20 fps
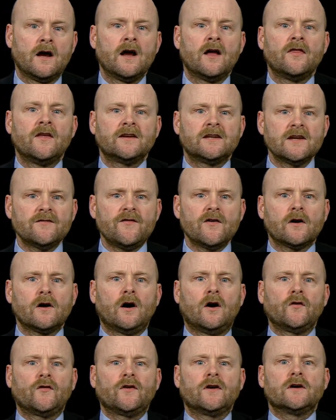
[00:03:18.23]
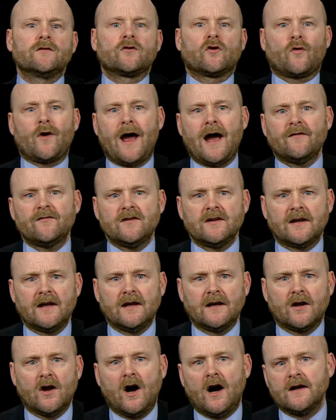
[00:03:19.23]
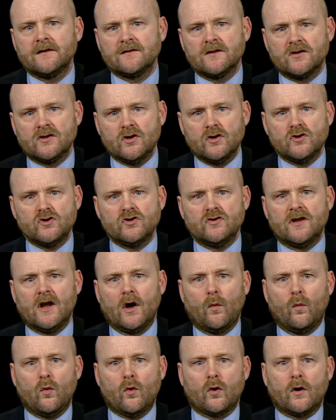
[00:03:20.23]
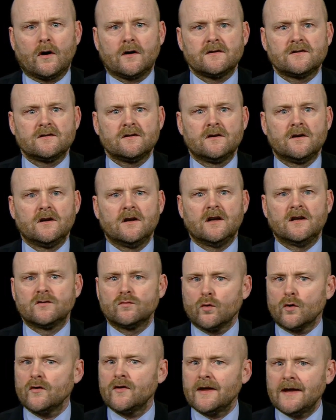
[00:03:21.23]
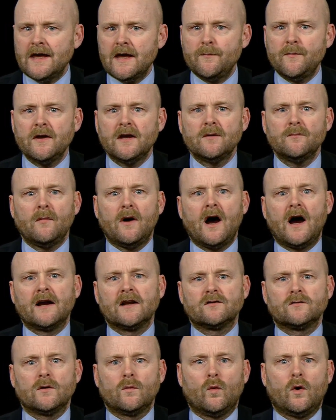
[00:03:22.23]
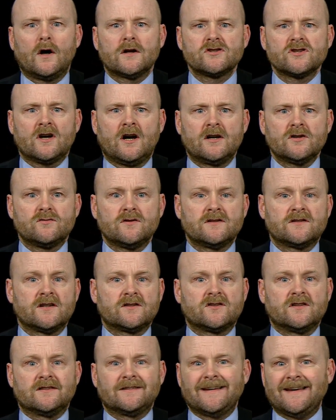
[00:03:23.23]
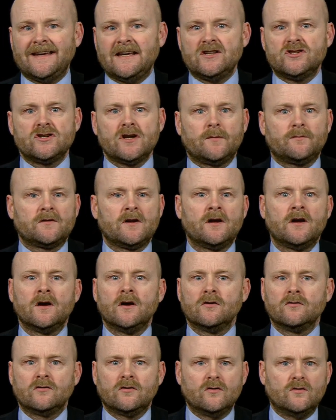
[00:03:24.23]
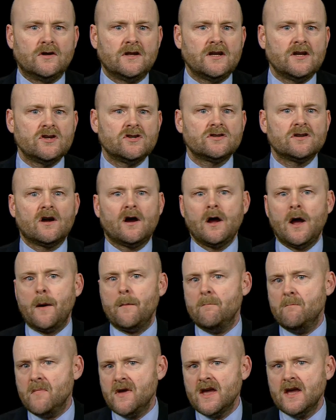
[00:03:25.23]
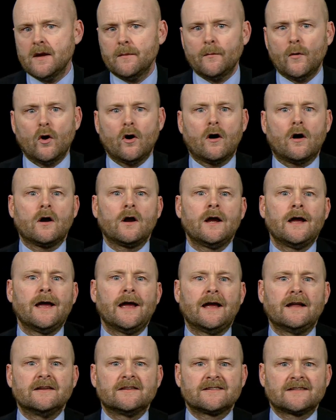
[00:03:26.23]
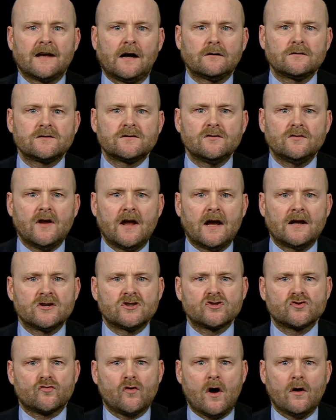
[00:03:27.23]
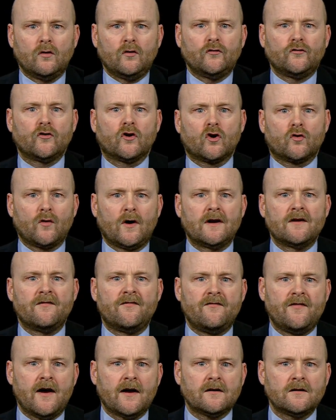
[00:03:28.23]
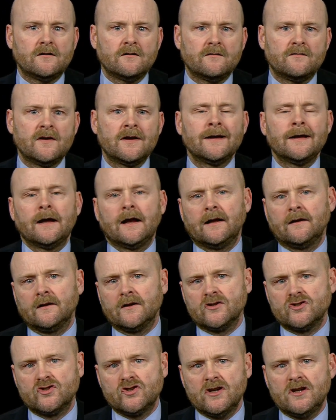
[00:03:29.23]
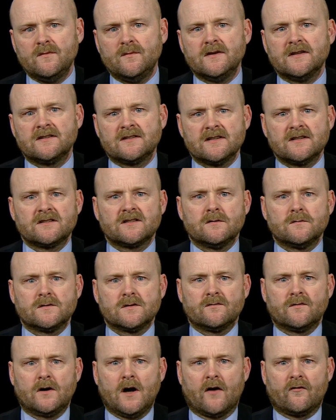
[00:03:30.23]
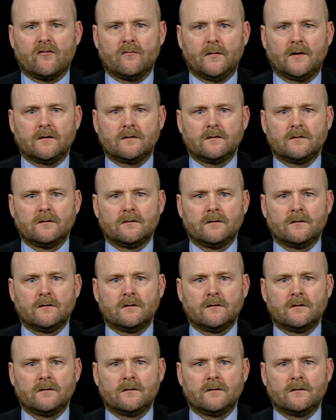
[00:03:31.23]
The difficulty of crafting a constitution that works is worth keeping in mind as we watch countries such as Egypt, Tunisia, Myanmar, and South Sudan struggle to create effective and legitimate systems of government.